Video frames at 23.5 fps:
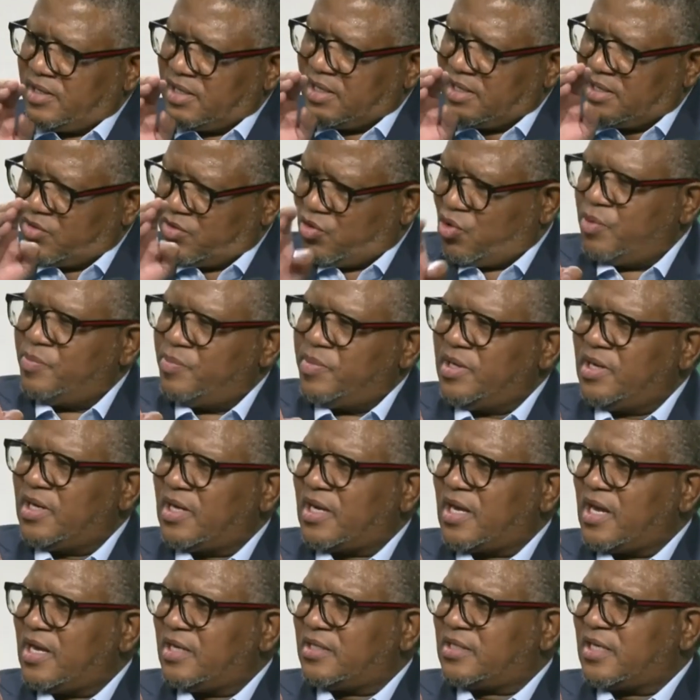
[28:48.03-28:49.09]

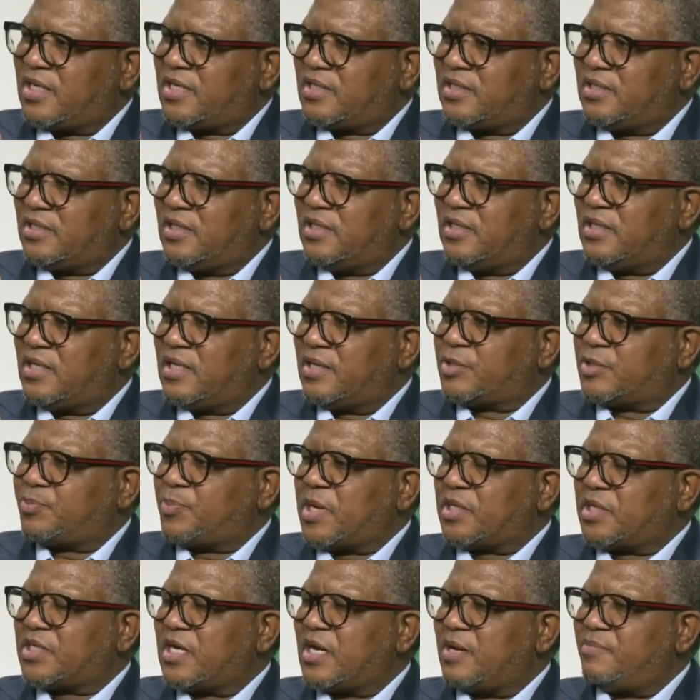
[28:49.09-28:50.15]
communicated in the
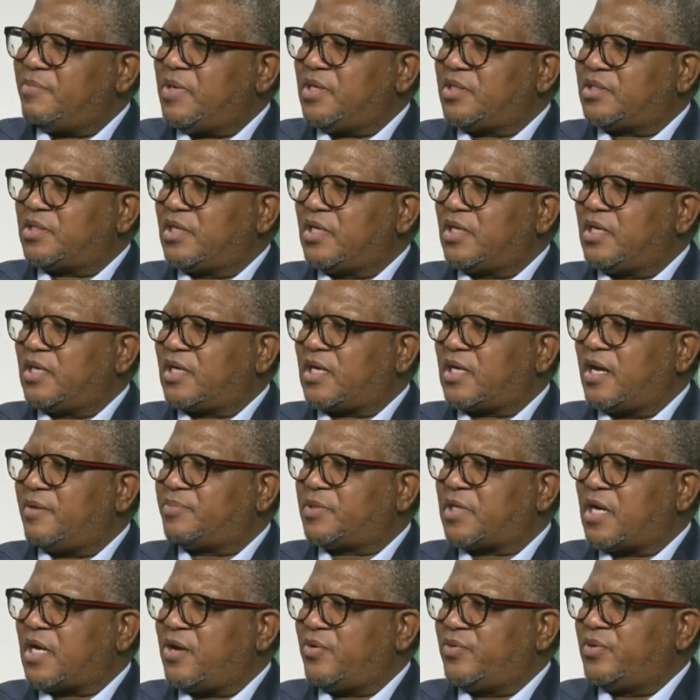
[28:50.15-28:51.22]
special meeting in Cape
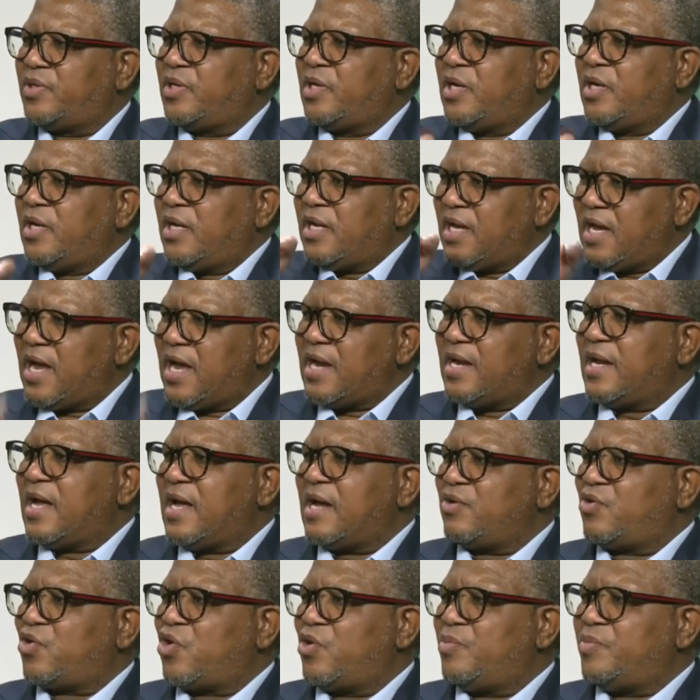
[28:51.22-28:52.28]
Town and
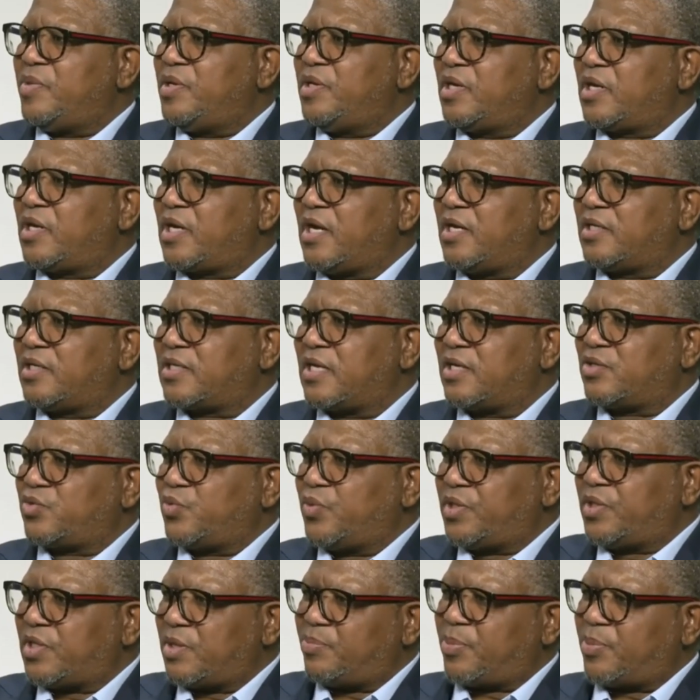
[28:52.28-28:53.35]
then communicated
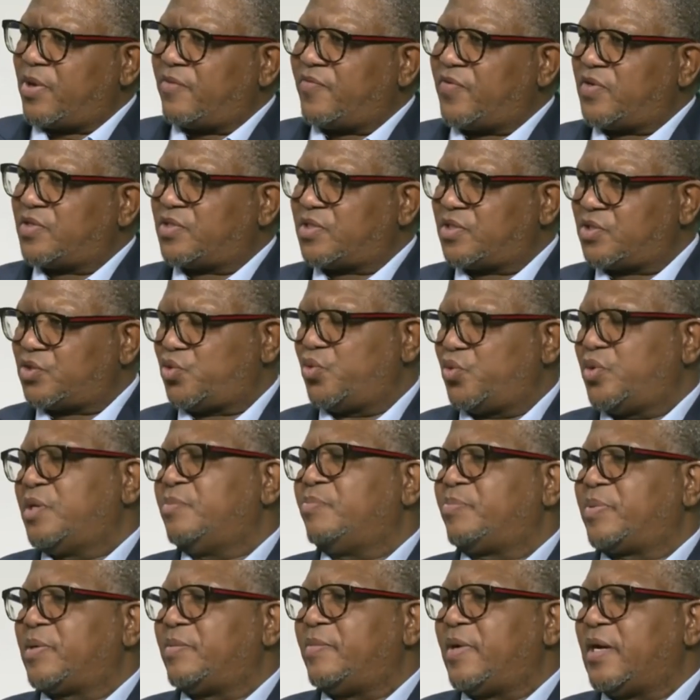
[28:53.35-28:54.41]
with the provinces to
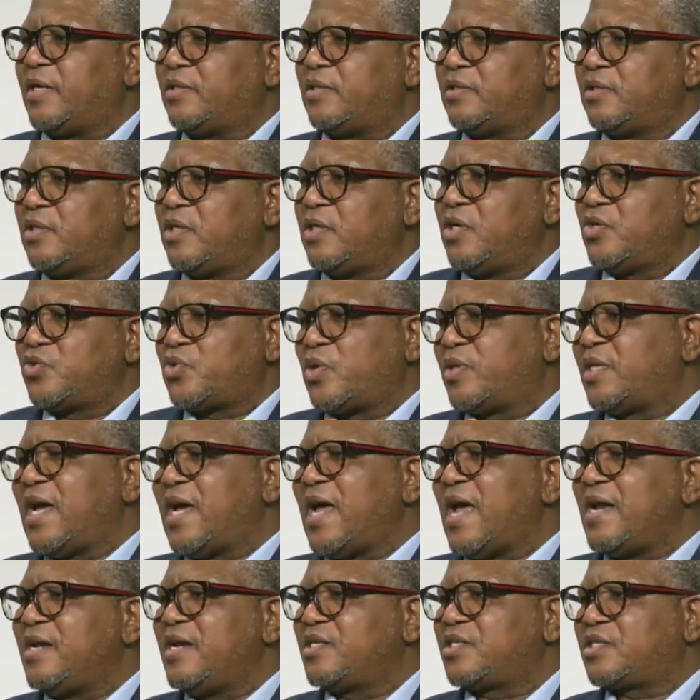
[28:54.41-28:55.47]
implement. So the
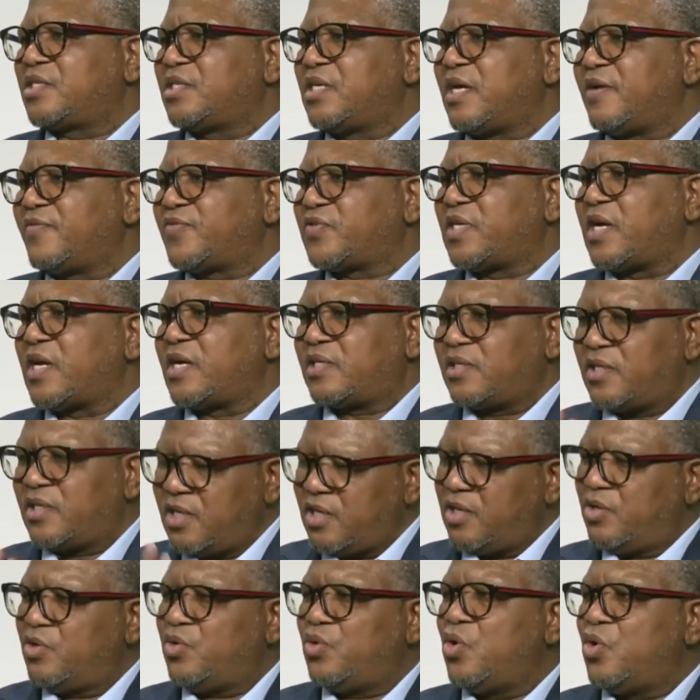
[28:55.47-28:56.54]
NEC have
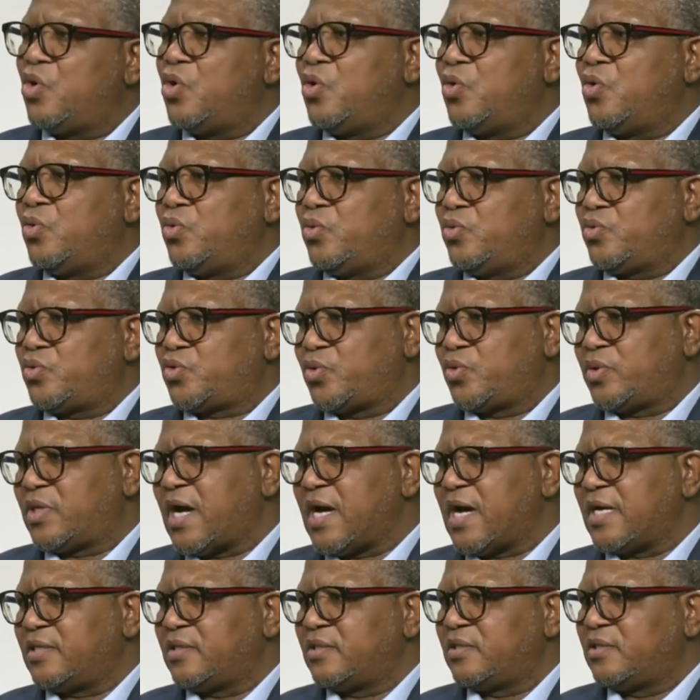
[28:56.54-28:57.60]
said no to
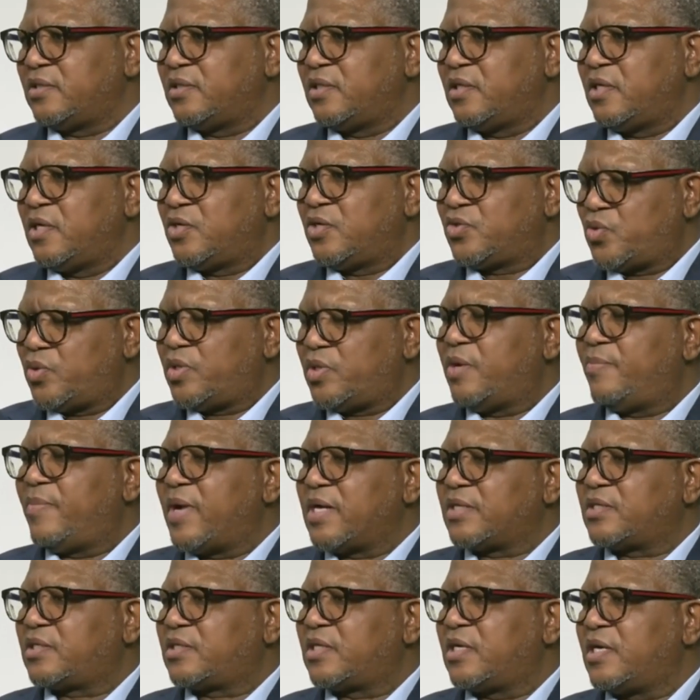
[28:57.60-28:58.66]
that. So they
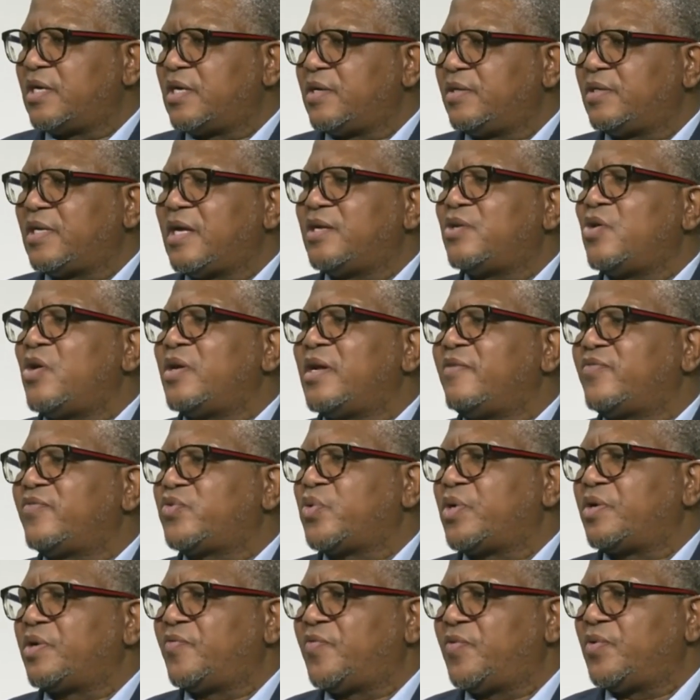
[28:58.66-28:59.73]
must, they don't have to
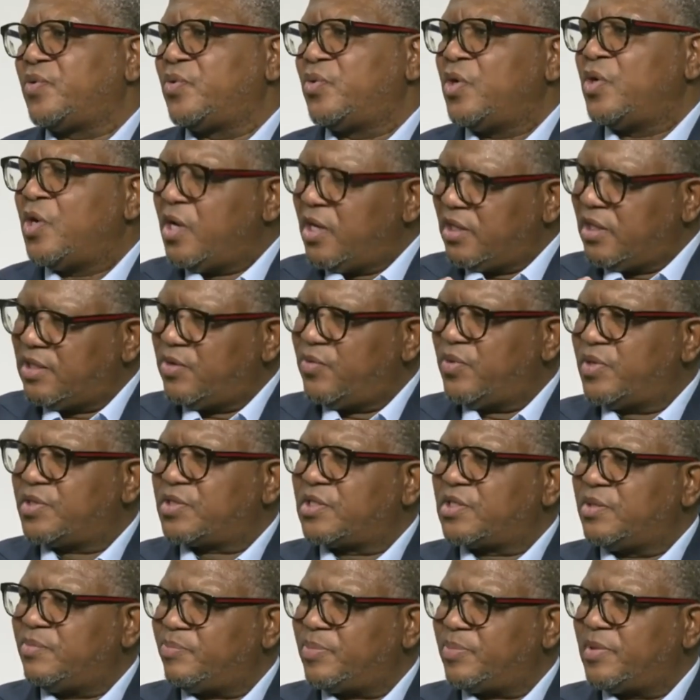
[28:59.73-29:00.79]
review. They will
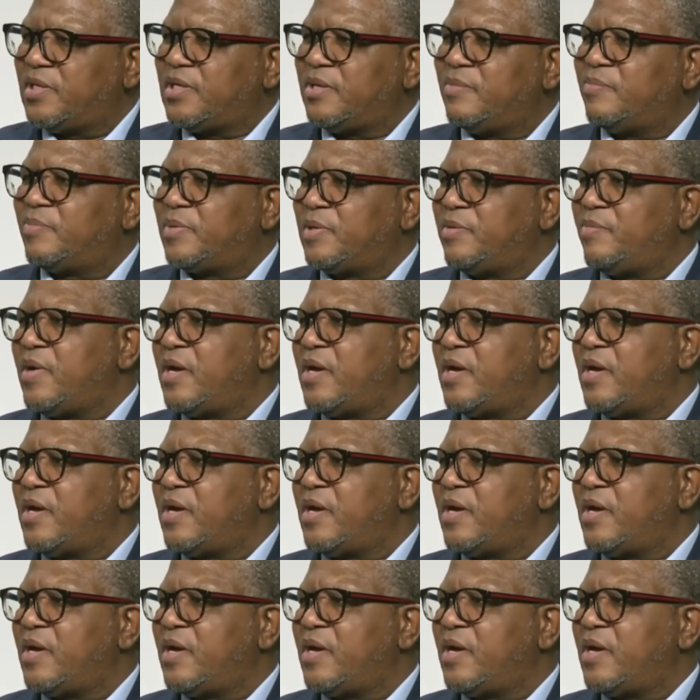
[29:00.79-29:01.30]
simply implement